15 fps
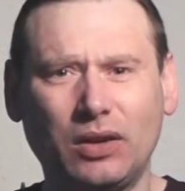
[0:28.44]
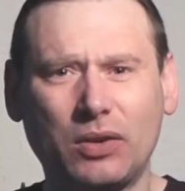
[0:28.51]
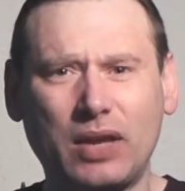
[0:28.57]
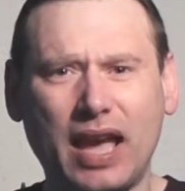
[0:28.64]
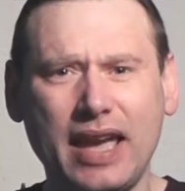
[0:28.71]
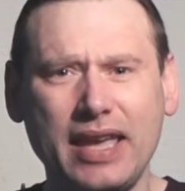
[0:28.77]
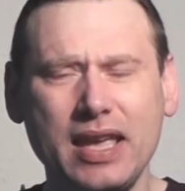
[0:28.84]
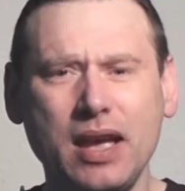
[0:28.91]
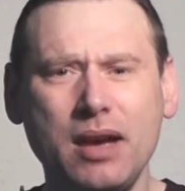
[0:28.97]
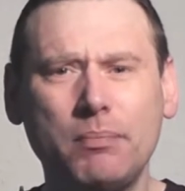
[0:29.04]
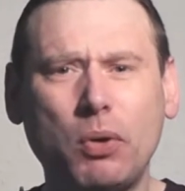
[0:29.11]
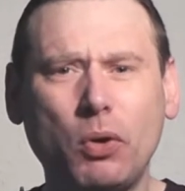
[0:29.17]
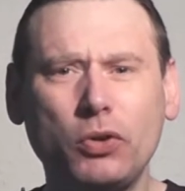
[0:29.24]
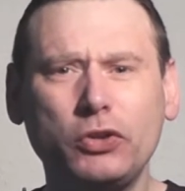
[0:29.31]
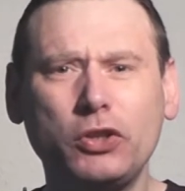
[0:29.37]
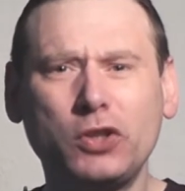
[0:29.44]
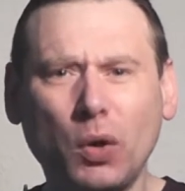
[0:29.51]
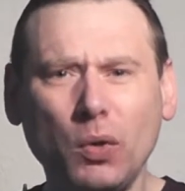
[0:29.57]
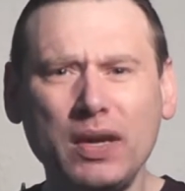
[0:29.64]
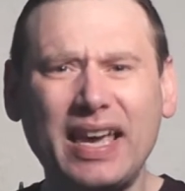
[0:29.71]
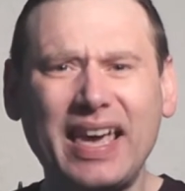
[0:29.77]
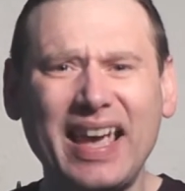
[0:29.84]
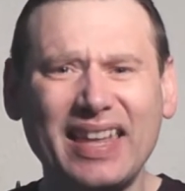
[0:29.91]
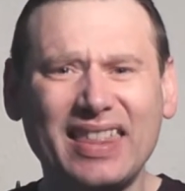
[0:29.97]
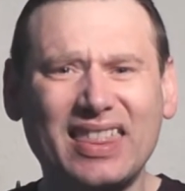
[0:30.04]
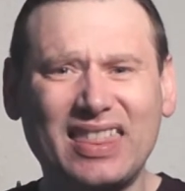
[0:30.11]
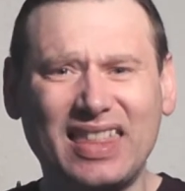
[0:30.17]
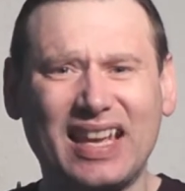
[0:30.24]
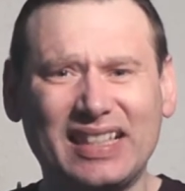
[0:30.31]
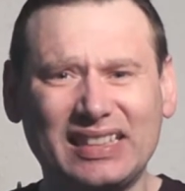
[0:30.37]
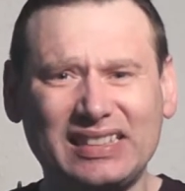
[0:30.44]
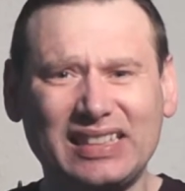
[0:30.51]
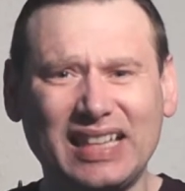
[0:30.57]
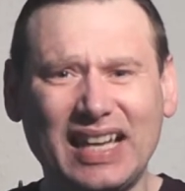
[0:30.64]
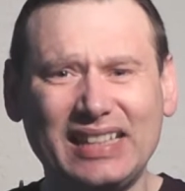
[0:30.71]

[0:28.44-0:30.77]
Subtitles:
Okay, but you don't get this.